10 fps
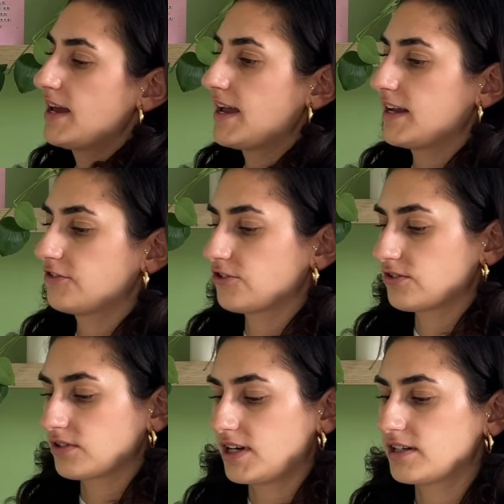and
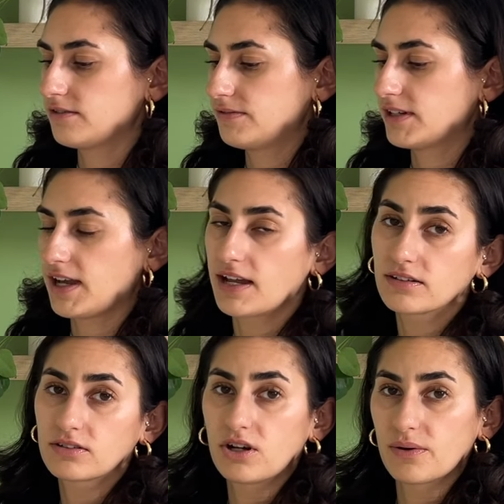just kind of,
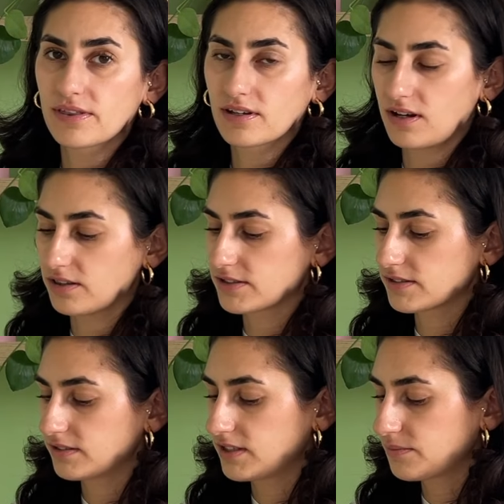again, go with the color
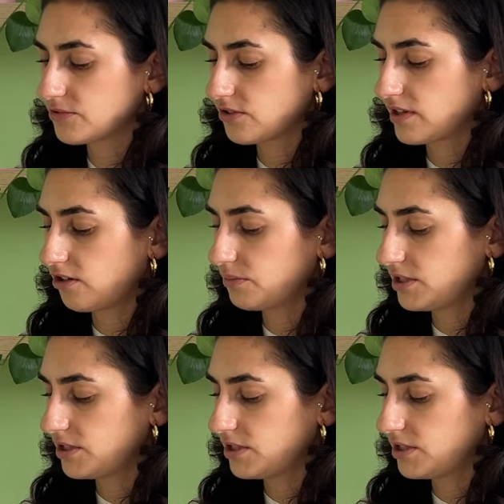scheme. So that'll be